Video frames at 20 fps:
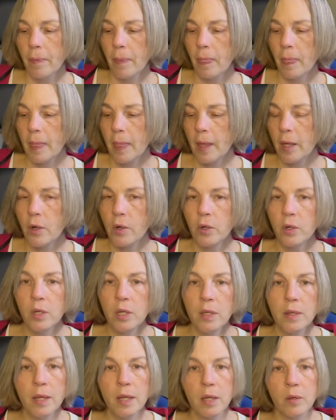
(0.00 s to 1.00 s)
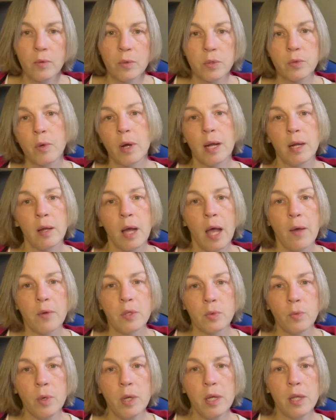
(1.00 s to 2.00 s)
The girl that I
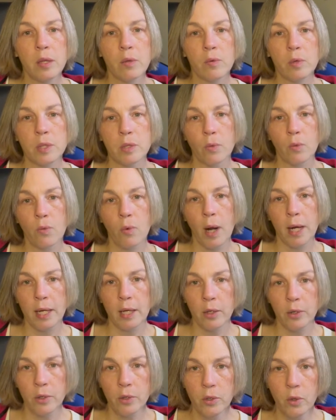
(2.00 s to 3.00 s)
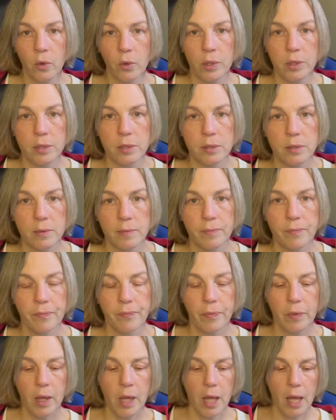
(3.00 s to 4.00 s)
was with was riding her horse.
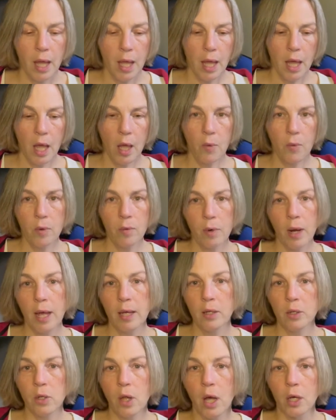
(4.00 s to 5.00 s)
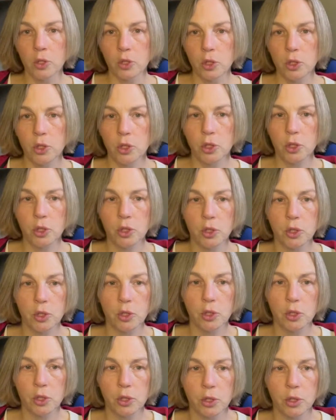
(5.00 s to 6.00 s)
And we're riding along,
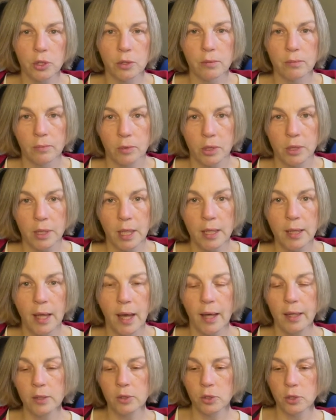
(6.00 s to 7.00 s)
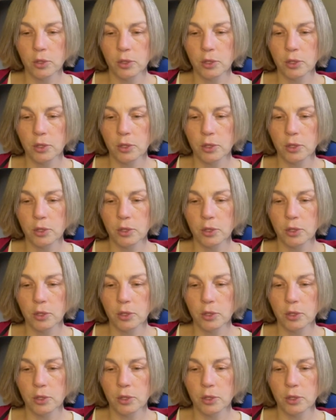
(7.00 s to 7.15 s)
just like that.